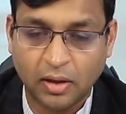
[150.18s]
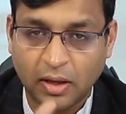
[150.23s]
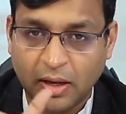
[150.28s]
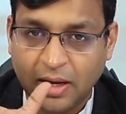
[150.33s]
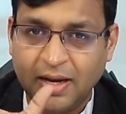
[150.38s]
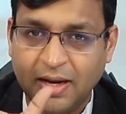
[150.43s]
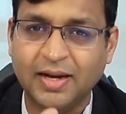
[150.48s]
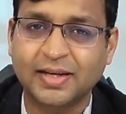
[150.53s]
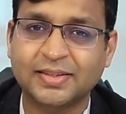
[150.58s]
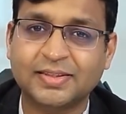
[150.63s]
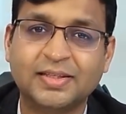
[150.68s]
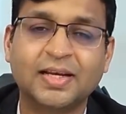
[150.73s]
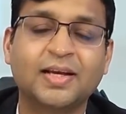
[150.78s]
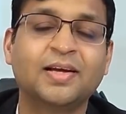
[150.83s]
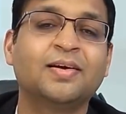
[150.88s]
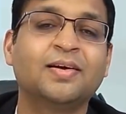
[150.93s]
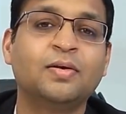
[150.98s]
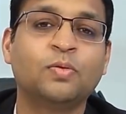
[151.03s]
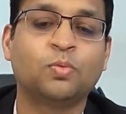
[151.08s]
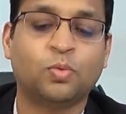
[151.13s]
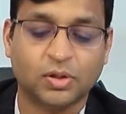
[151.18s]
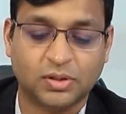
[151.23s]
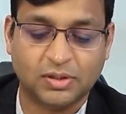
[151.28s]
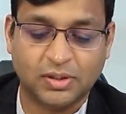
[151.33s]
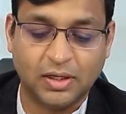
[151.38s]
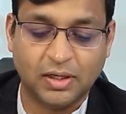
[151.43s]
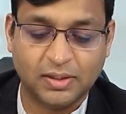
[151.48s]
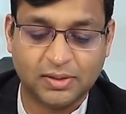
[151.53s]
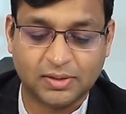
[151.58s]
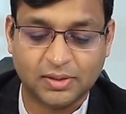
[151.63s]
in a single watch
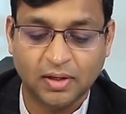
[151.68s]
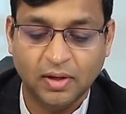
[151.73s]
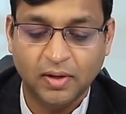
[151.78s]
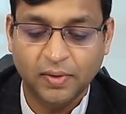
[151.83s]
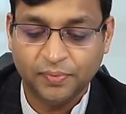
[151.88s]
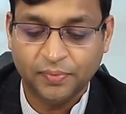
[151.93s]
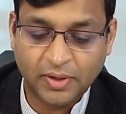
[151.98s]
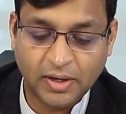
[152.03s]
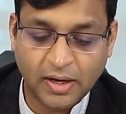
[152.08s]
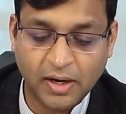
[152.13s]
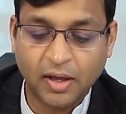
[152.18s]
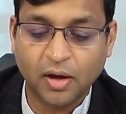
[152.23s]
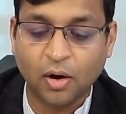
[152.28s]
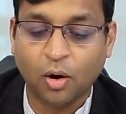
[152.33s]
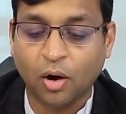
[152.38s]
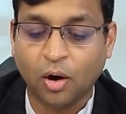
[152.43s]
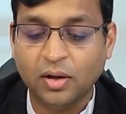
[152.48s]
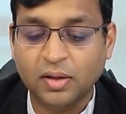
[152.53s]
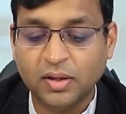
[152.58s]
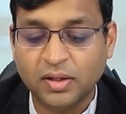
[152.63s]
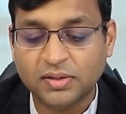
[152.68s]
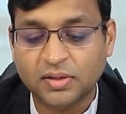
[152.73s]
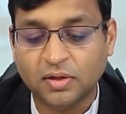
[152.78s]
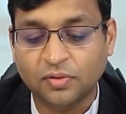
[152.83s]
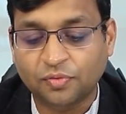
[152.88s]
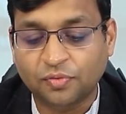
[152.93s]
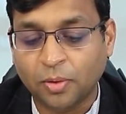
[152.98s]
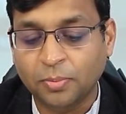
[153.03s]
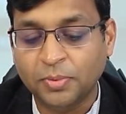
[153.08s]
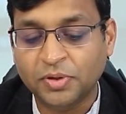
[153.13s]
list, getting all this
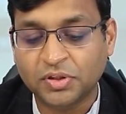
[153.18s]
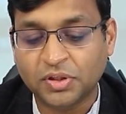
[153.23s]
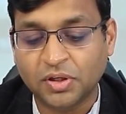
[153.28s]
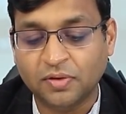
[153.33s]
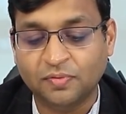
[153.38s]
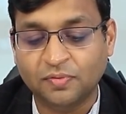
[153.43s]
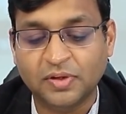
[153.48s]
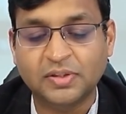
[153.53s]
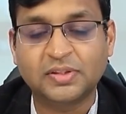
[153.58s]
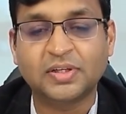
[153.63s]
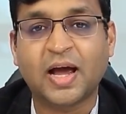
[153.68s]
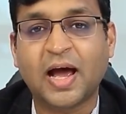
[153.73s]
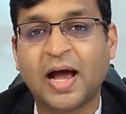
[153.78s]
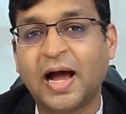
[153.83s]
information which